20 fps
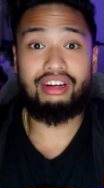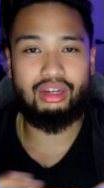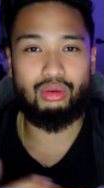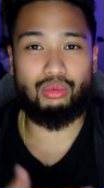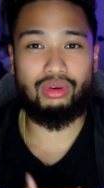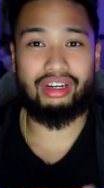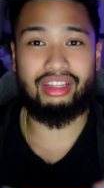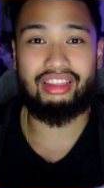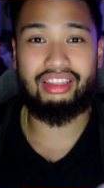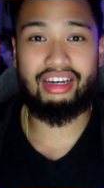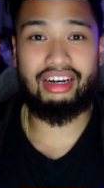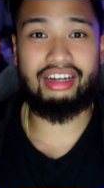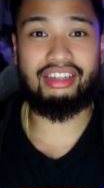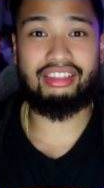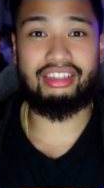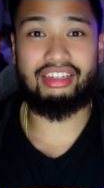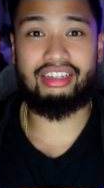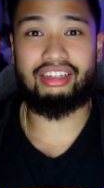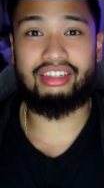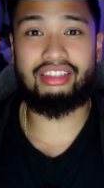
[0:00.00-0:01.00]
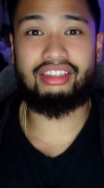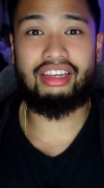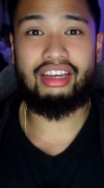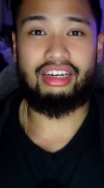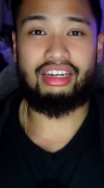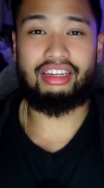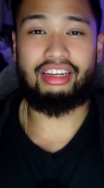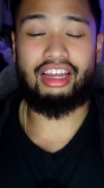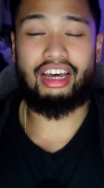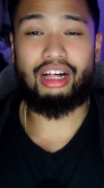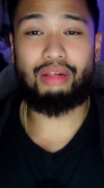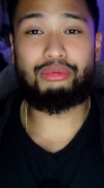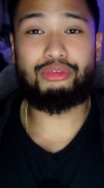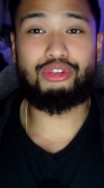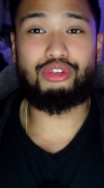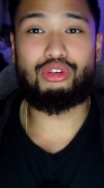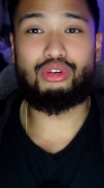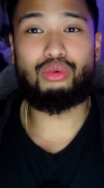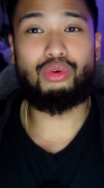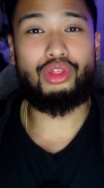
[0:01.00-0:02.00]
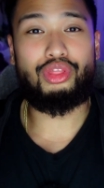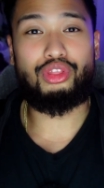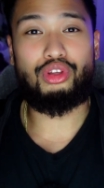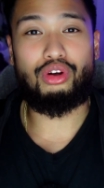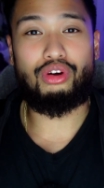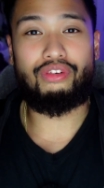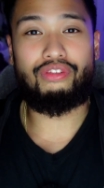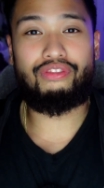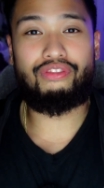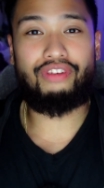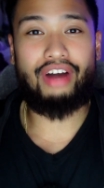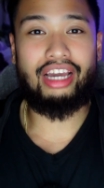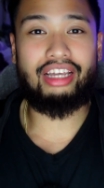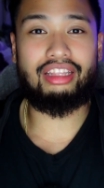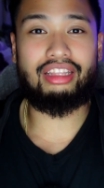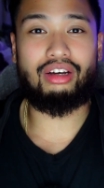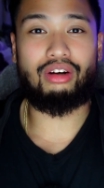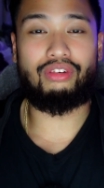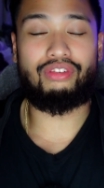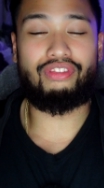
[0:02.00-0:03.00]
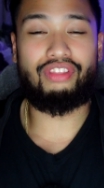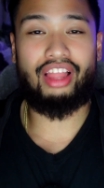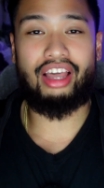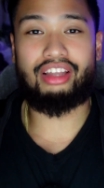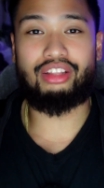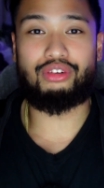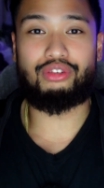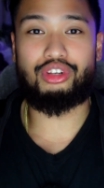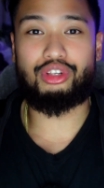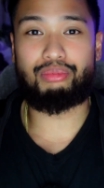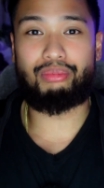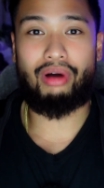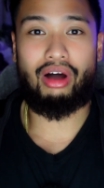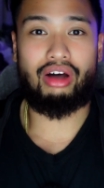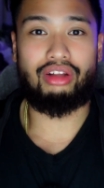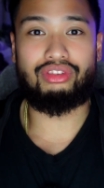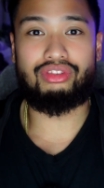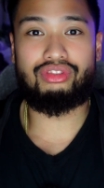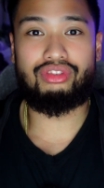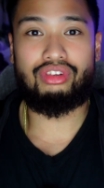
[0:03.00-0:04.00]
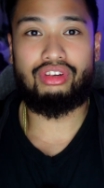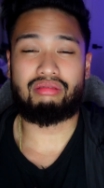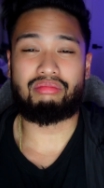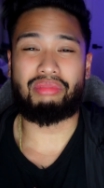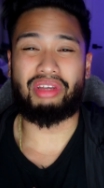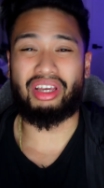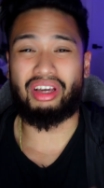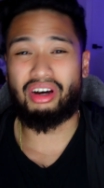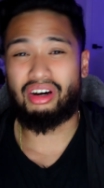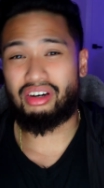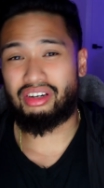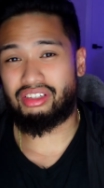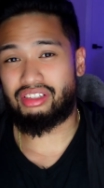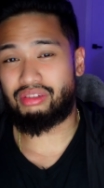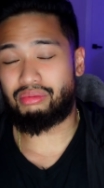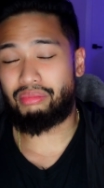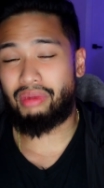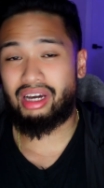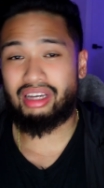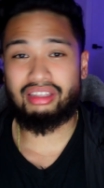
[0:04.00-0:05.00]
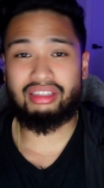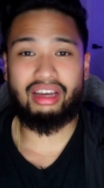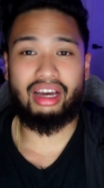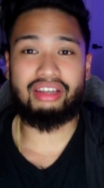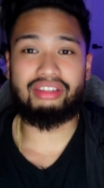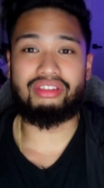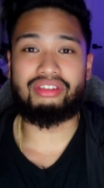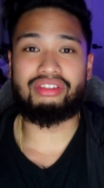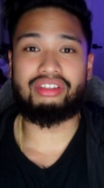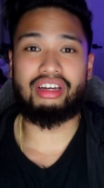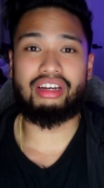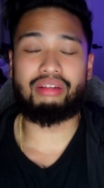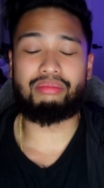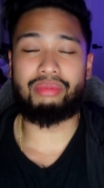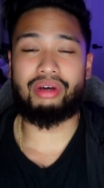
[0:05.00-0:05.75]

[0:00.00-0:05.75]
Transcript: And what it does is it helps you with your fight or flight response. Because Mike Tyson said it